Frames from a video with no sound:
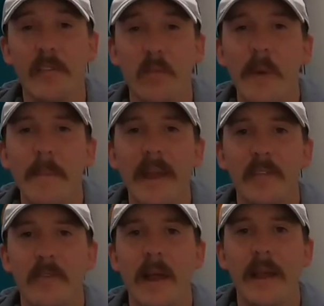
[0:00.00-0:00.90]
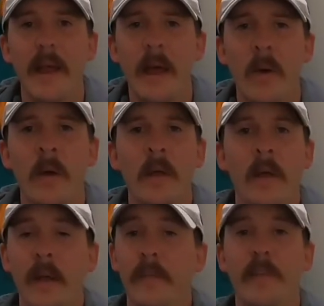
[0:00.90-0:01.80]
swim baits right now.
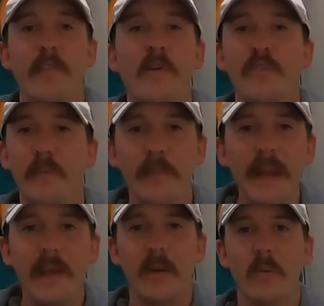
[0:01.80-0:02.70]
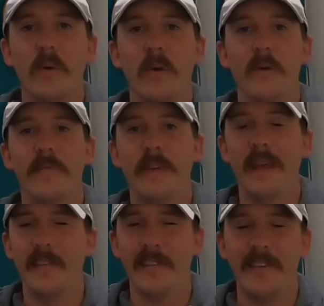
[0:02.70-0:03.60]
In the social media world of
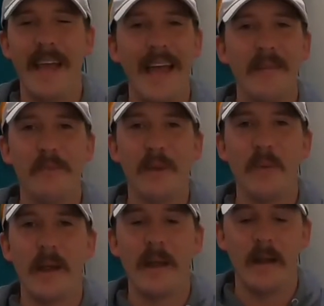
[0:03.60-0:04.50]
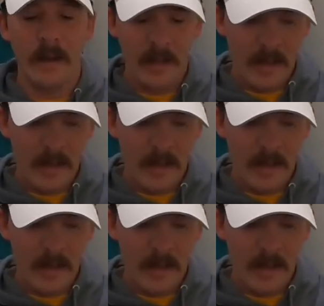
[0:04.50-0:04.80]
things, it's everywhere.